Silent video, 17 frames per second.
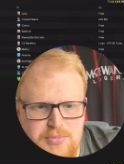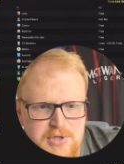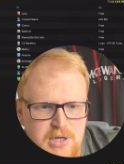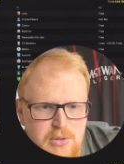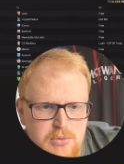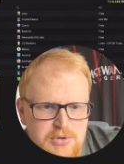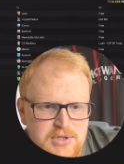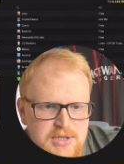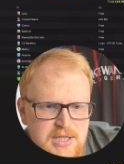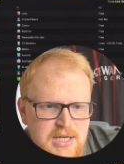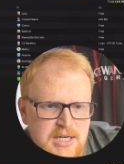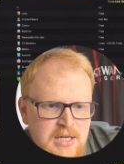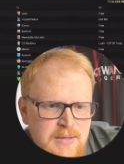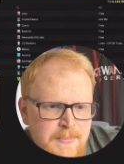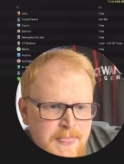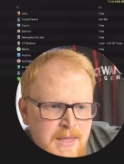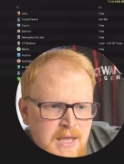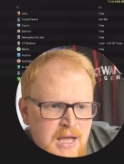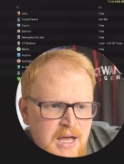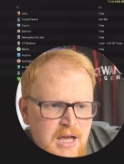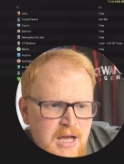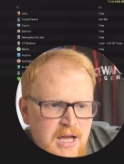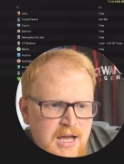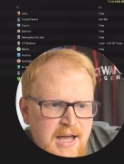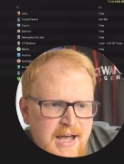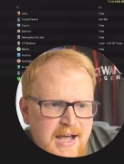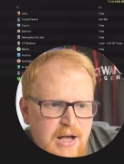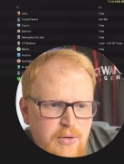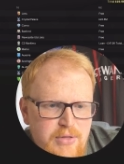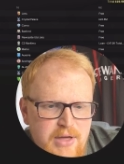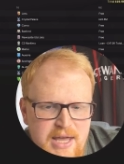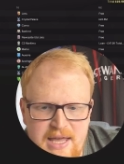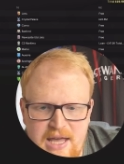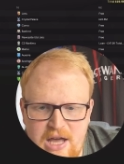So we'll see uh, how
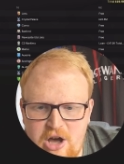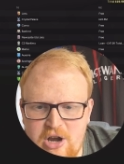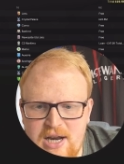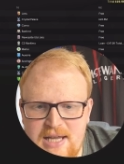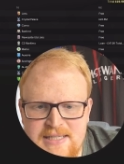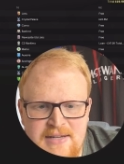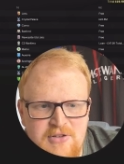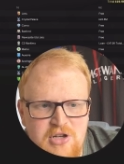they get on. Let's have a look